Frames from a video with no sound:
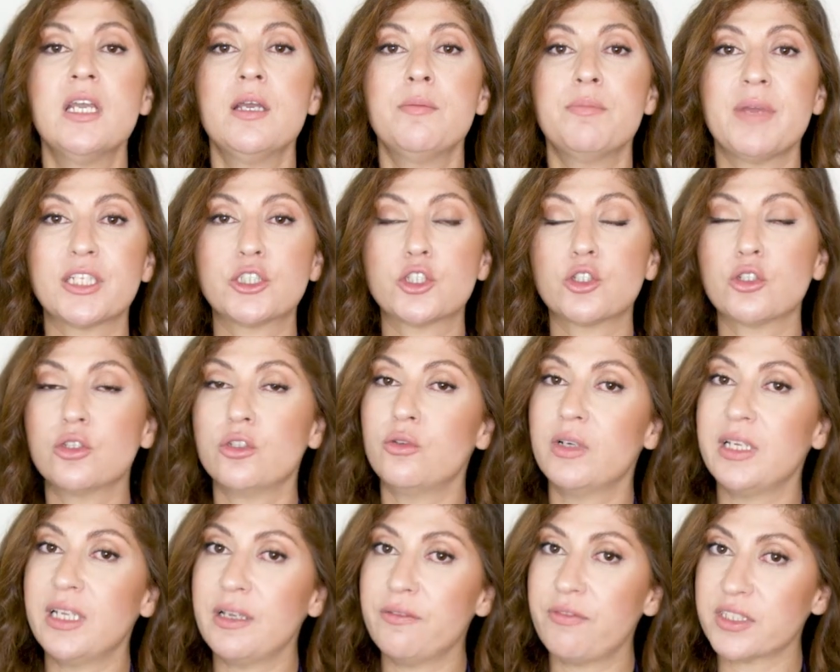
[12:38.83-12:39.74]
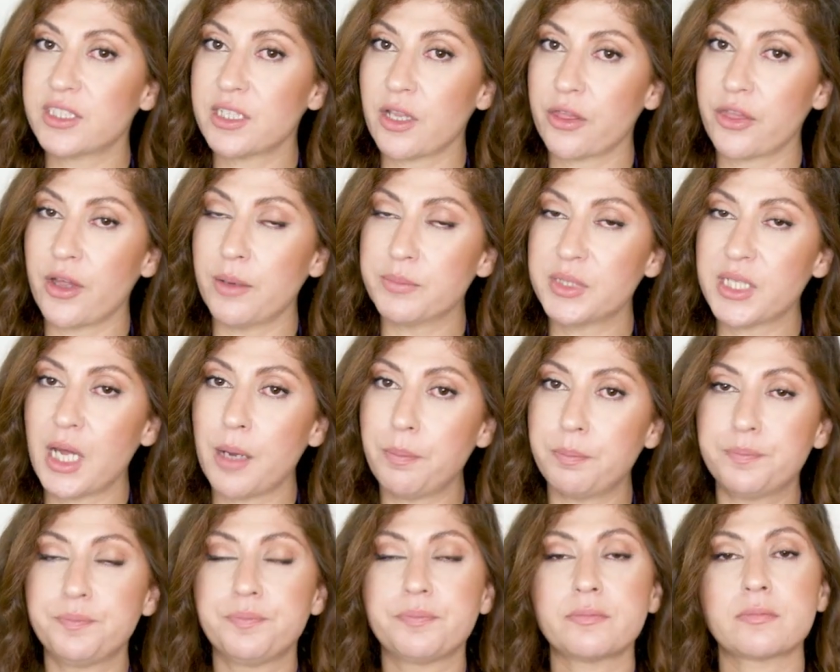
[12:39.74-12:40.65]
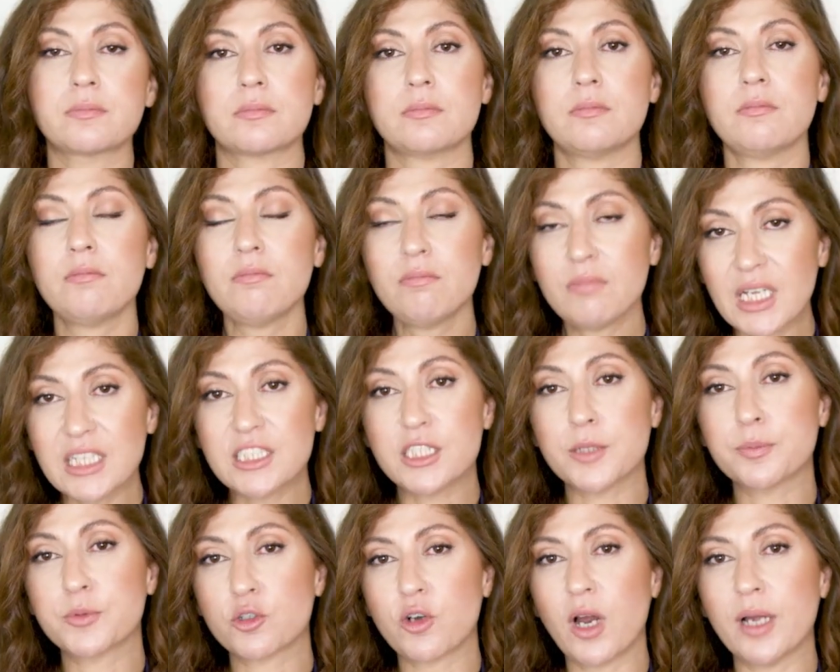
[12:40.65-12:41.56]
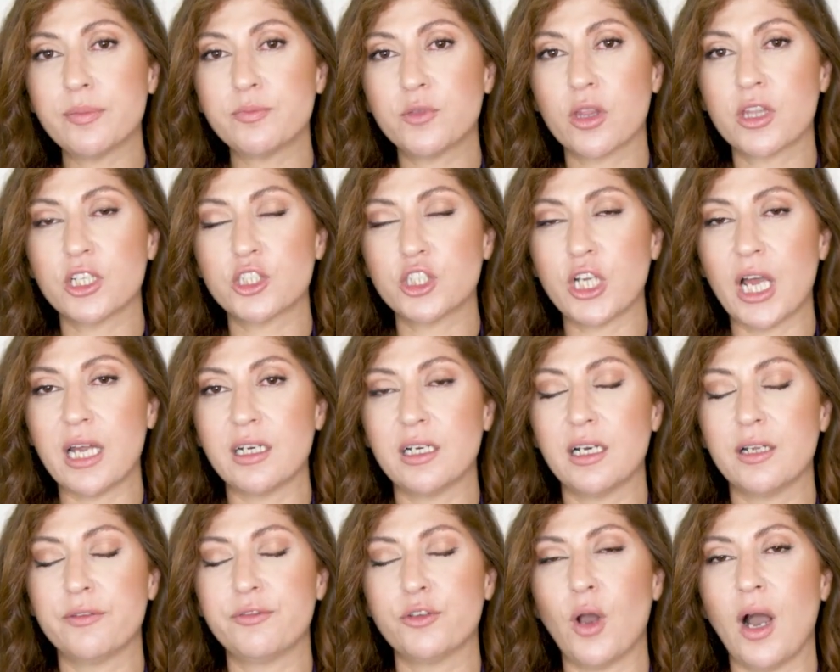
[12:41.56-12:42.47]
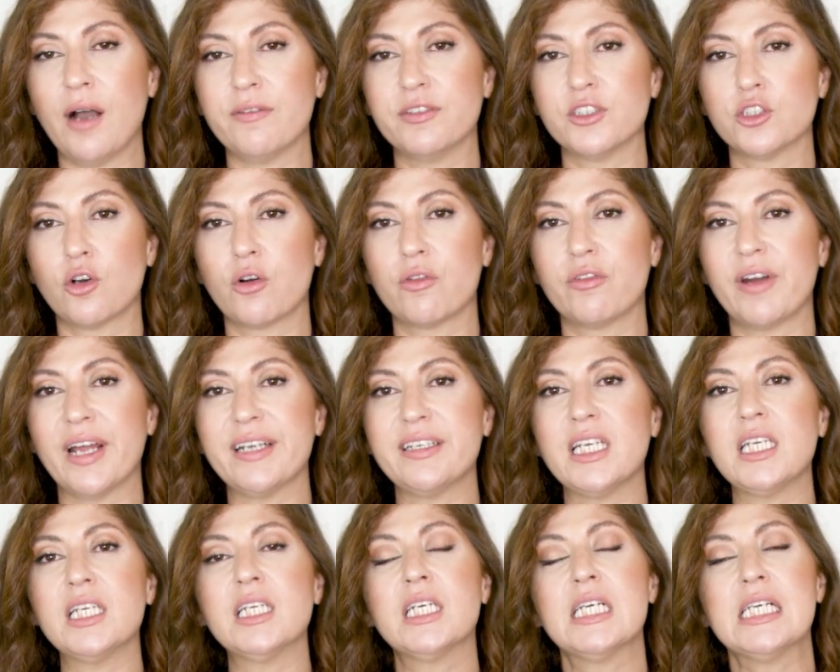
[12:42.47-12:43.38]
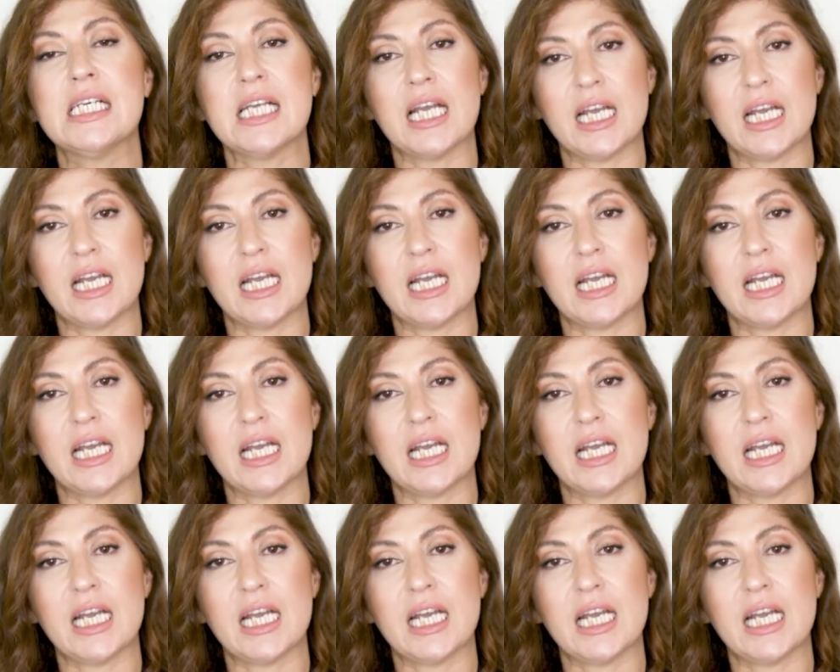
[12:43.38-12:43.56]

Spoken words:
Make sure you leave us a thumbs up, subscribe to the channel if you haven't already,